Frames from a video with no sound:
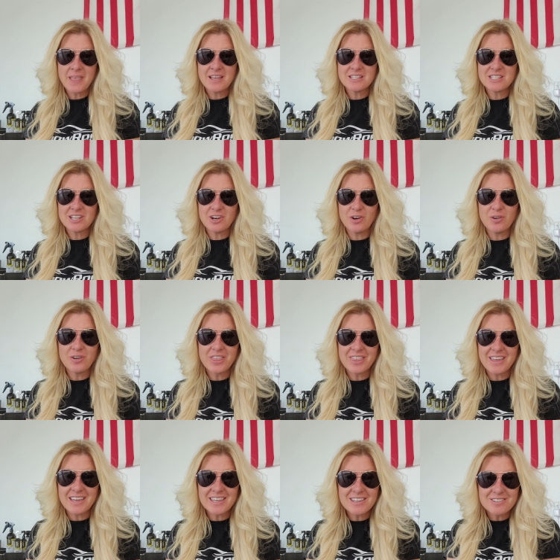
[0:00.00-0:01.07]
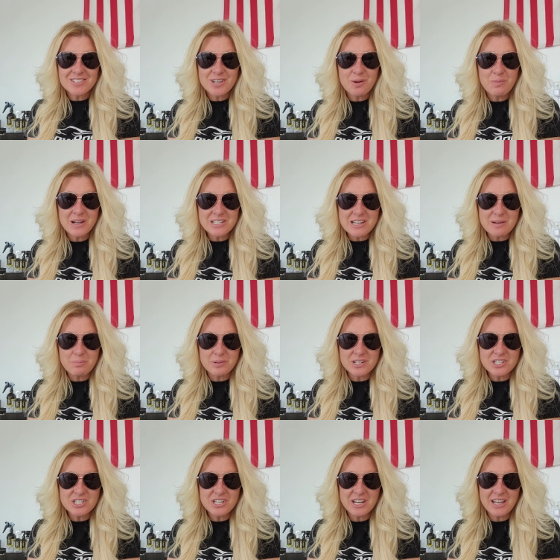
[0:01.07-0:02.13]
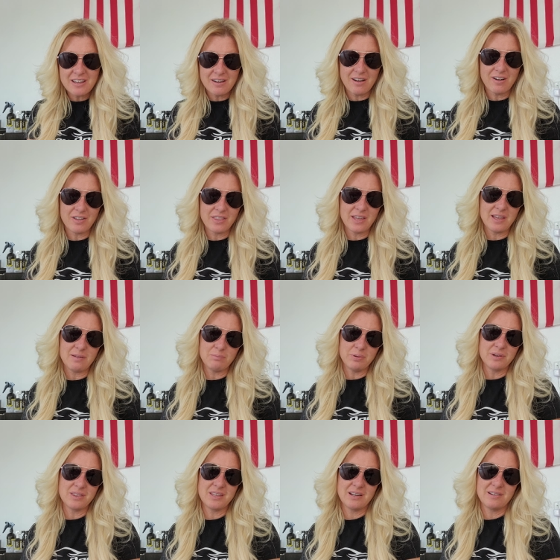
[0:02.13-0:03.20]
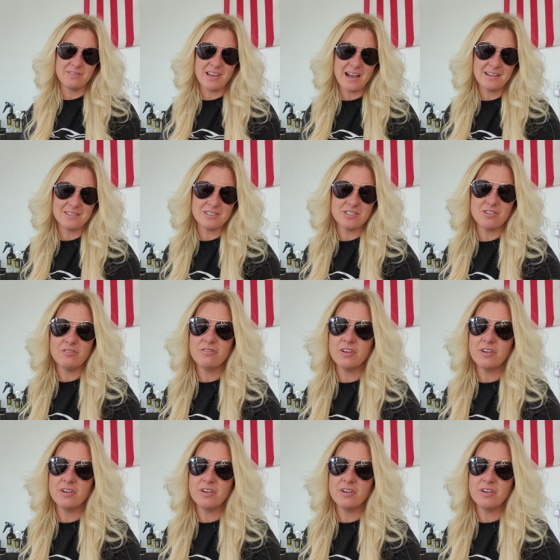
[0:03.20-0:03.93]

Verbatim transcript: So thank you so much. I appreciate all the input that I've gotten so